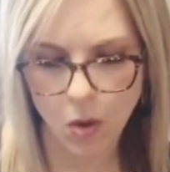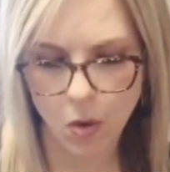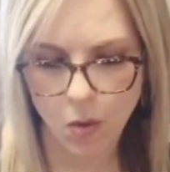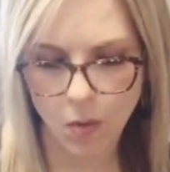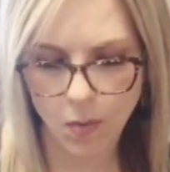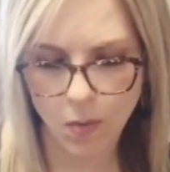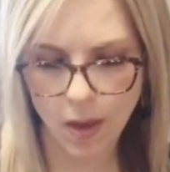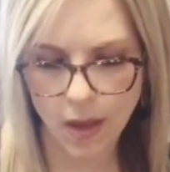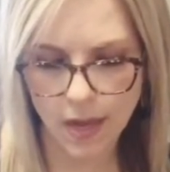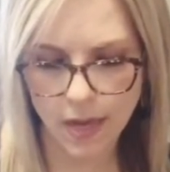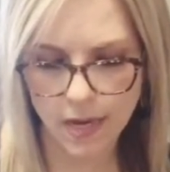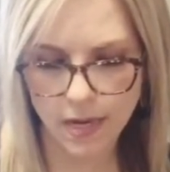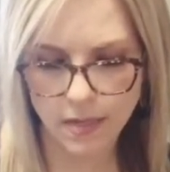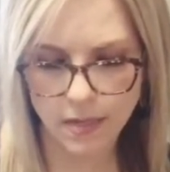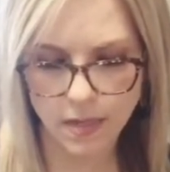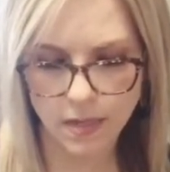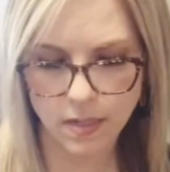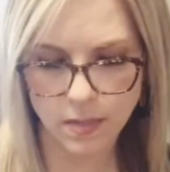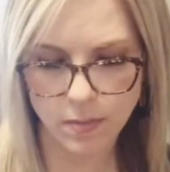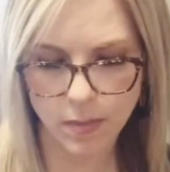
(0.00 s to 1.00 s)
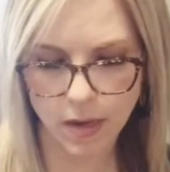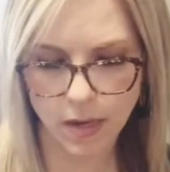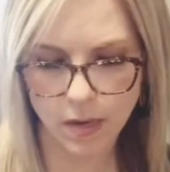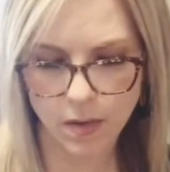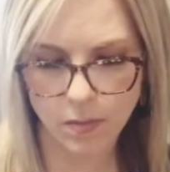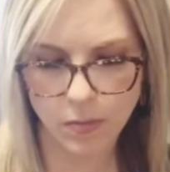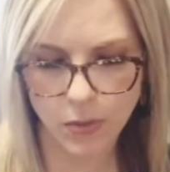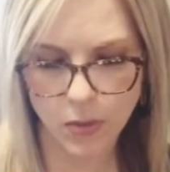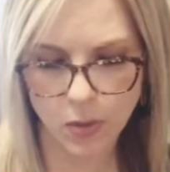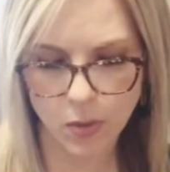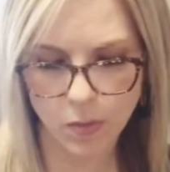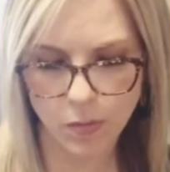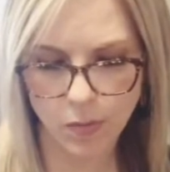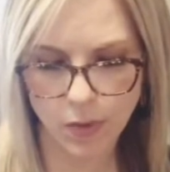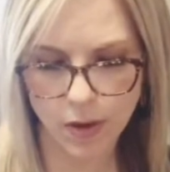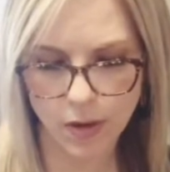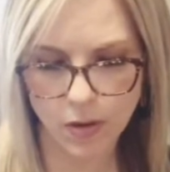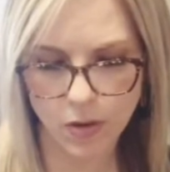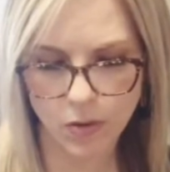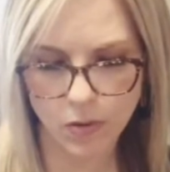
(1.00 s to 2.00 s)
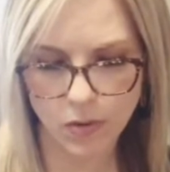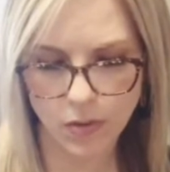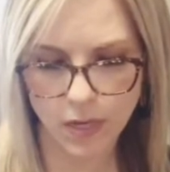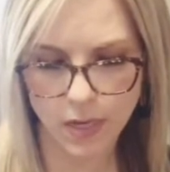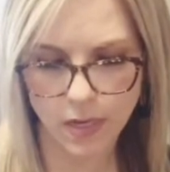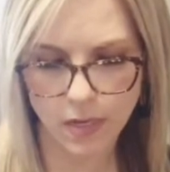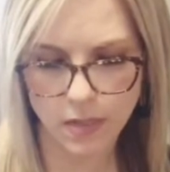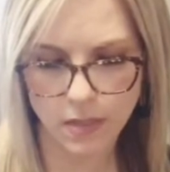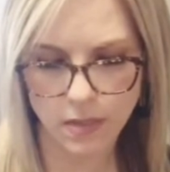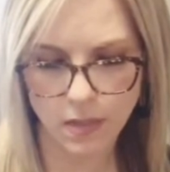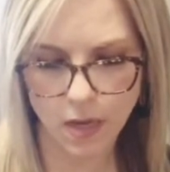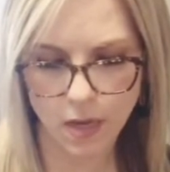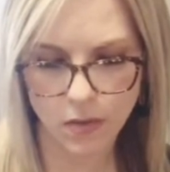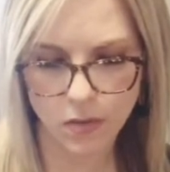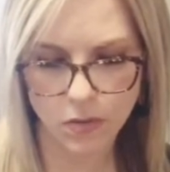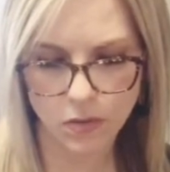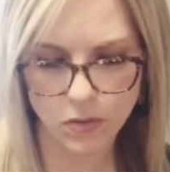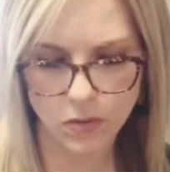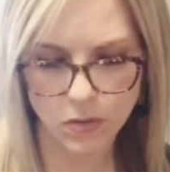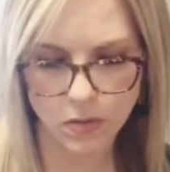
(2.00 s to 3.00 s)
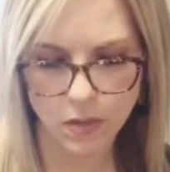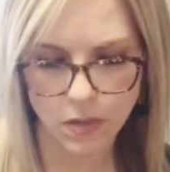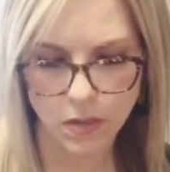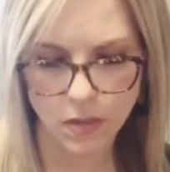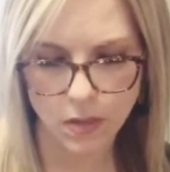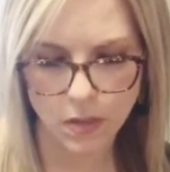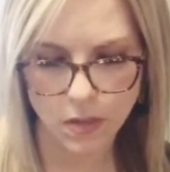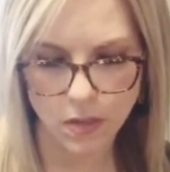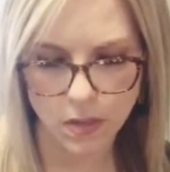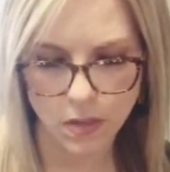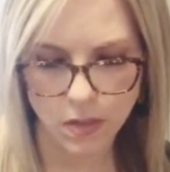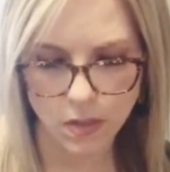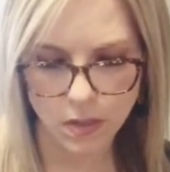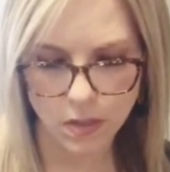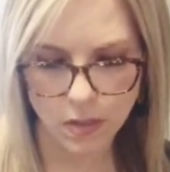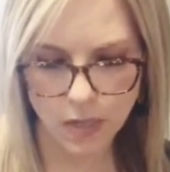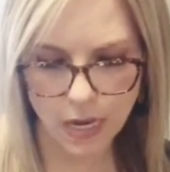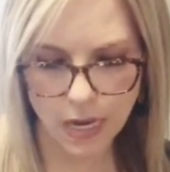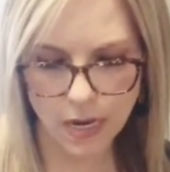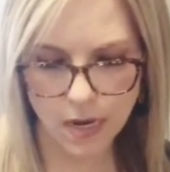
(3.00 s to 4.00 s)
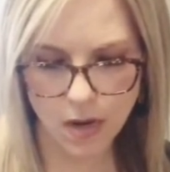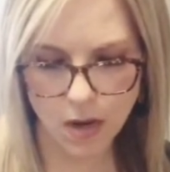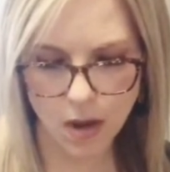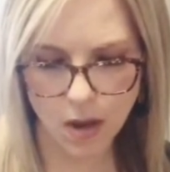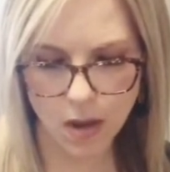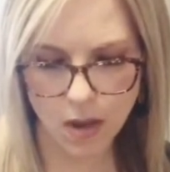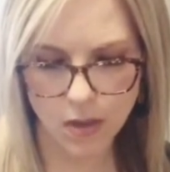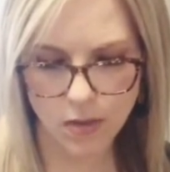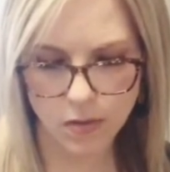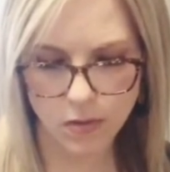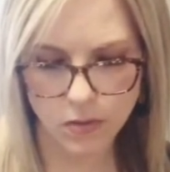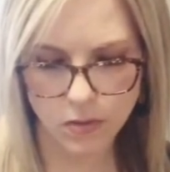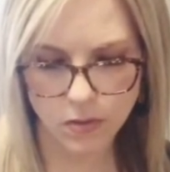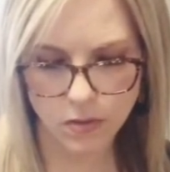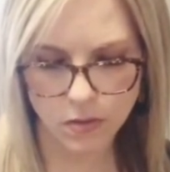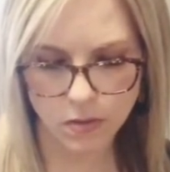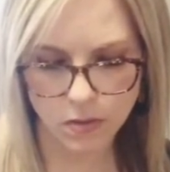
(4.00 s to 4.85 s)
Why does my computer brain know things others and not others?